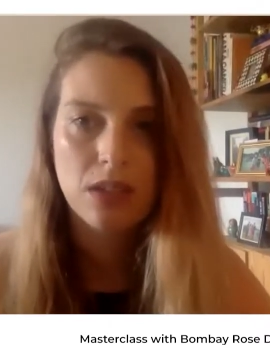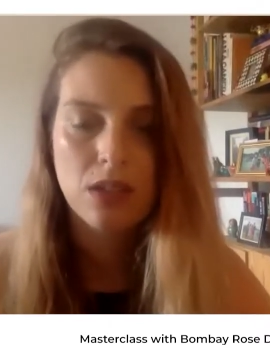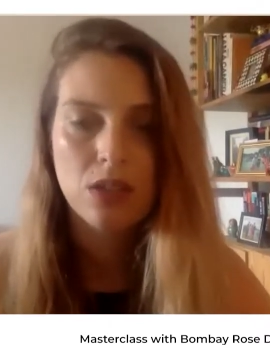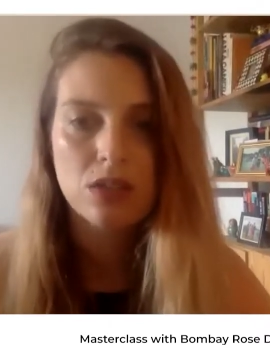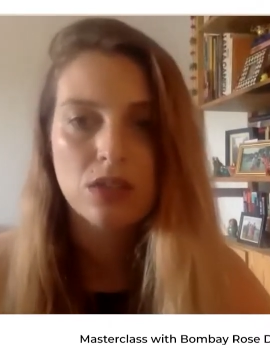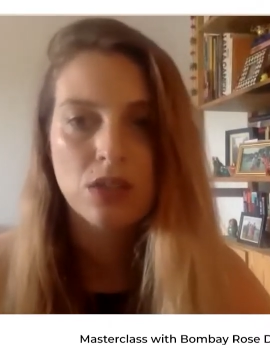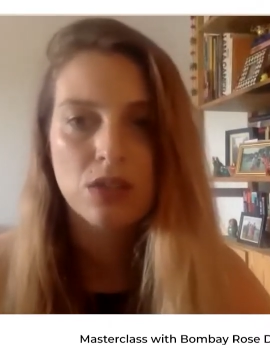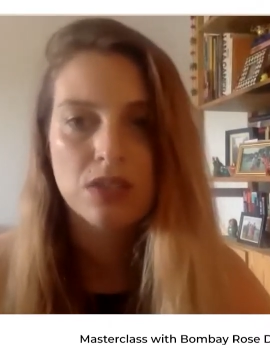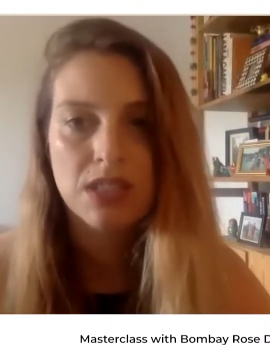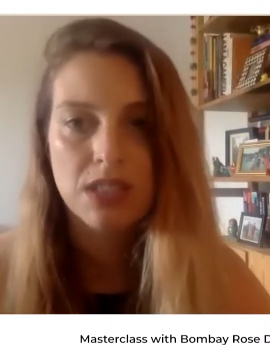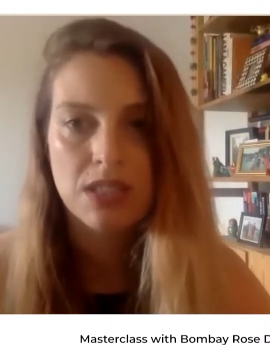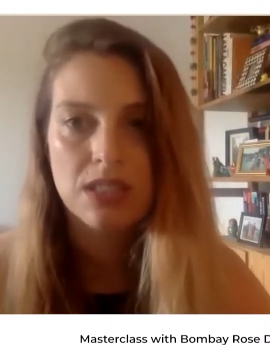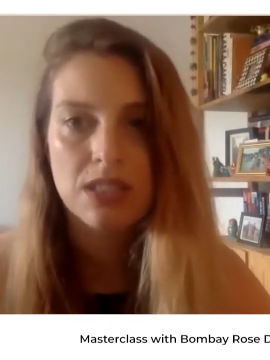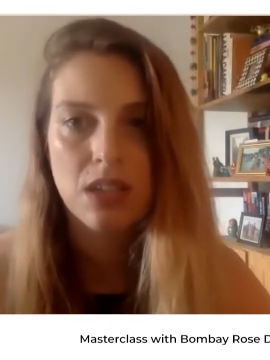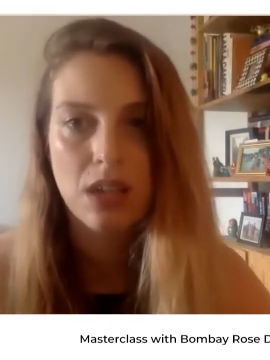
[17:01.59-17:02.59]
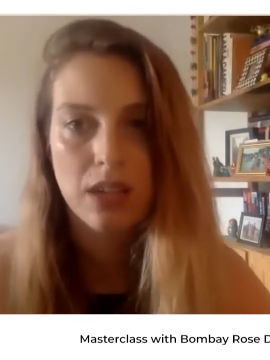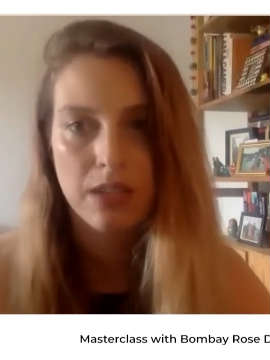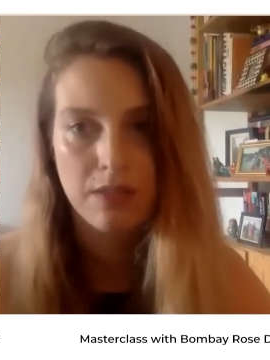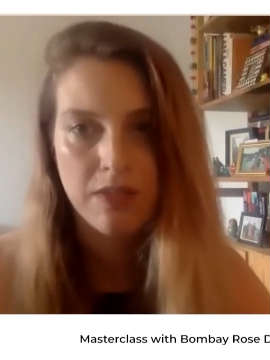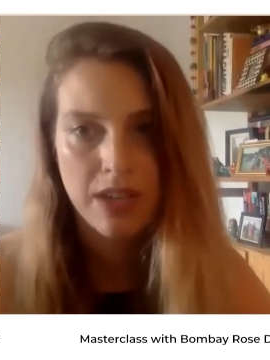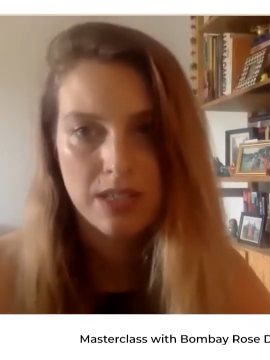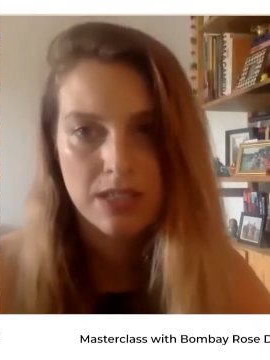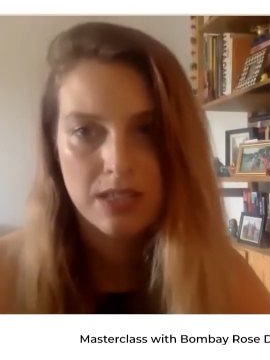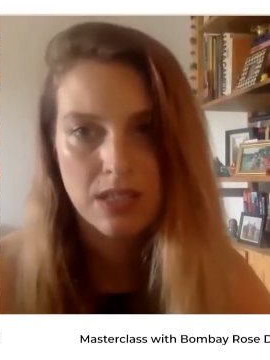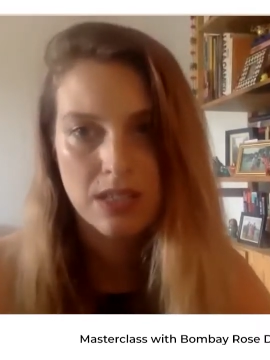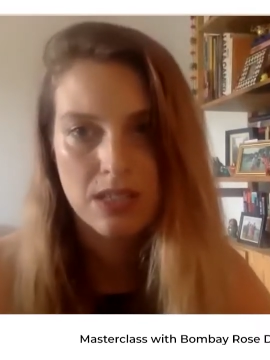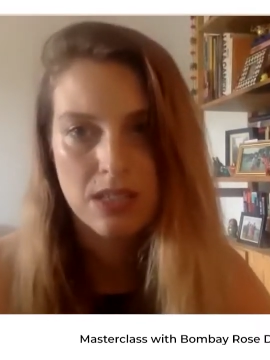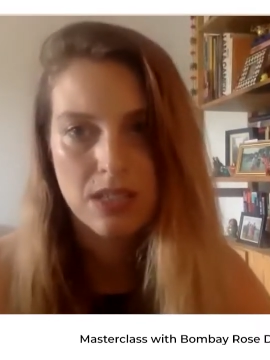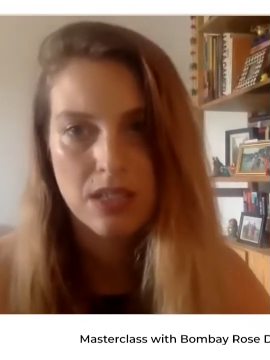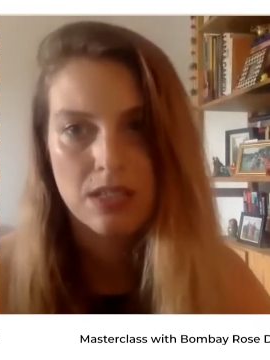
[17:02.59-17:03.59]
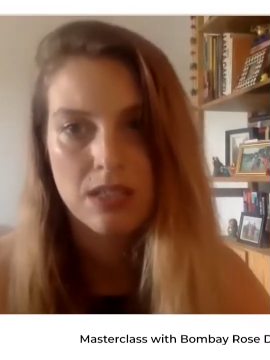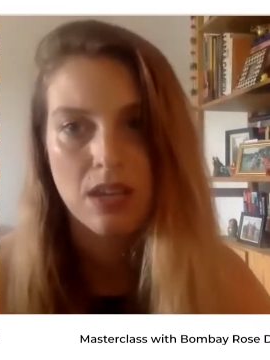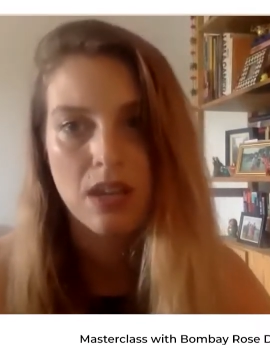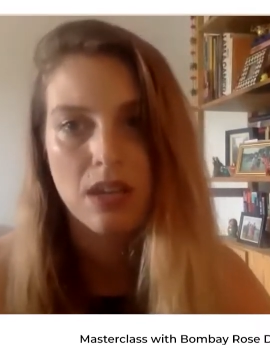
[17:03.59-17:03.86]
So Cinestan invested a certain